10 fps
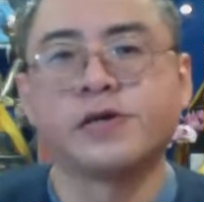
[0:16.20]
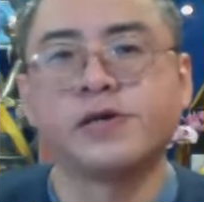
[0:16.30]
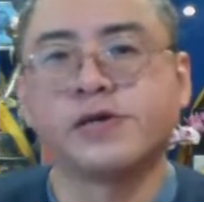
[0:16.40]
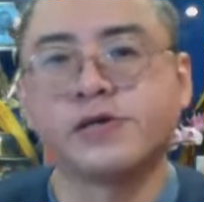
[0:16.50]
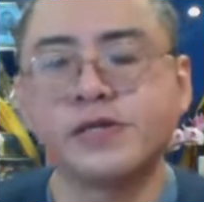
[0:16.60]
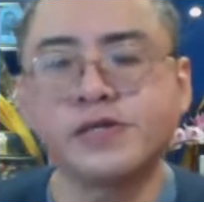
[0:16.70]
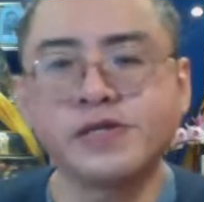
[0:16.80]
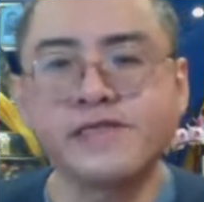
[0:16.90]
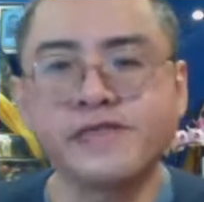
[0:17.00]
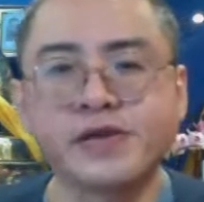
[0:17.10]
This
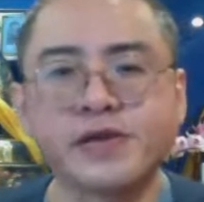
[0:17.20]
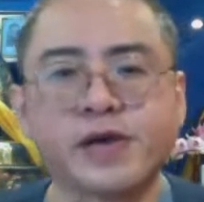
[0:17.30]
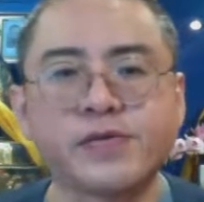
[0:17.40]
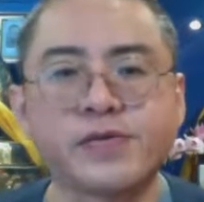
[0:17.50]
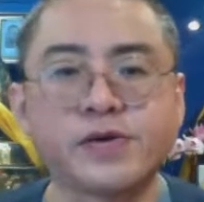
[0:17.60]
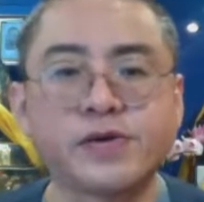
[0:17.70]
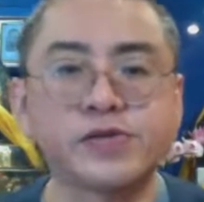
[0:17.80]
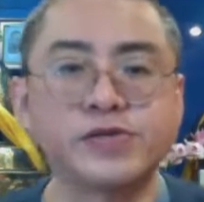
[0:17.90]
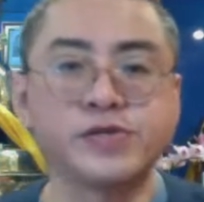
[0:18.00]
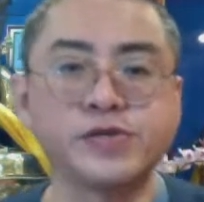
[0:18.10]
evening, I will
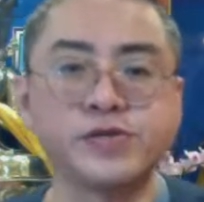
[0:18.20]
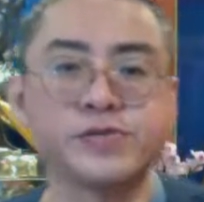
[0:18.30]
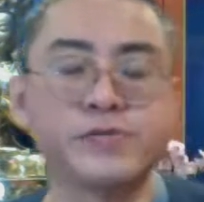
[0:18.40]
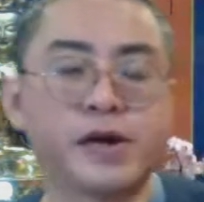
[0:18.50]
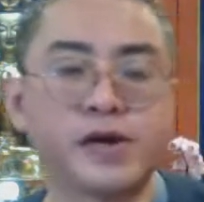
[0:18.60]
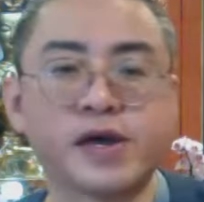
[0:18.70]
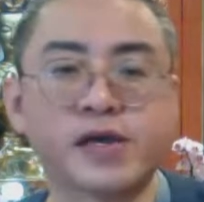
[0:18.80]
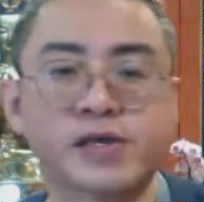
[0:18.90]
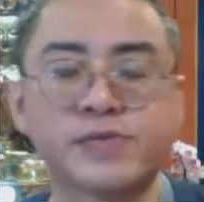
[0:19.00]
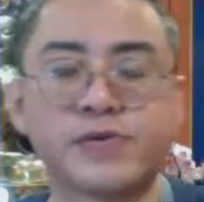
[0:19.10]
continue my
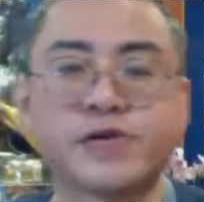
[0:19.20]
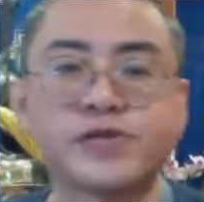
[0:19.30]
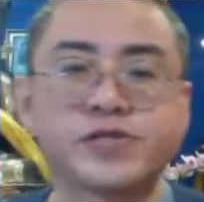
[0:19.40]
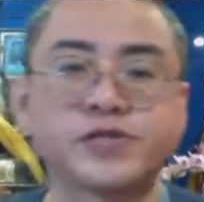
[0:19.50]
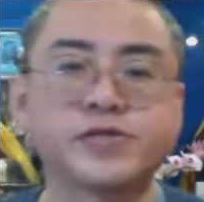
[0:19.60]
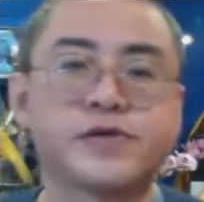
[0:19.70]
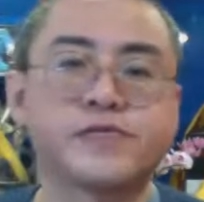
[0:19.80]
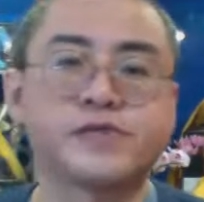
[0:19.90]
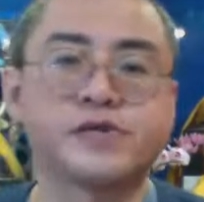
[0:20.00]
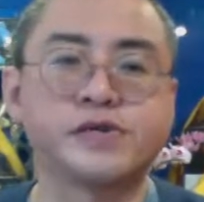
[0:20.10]
exploration of
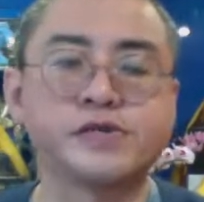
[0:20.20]
the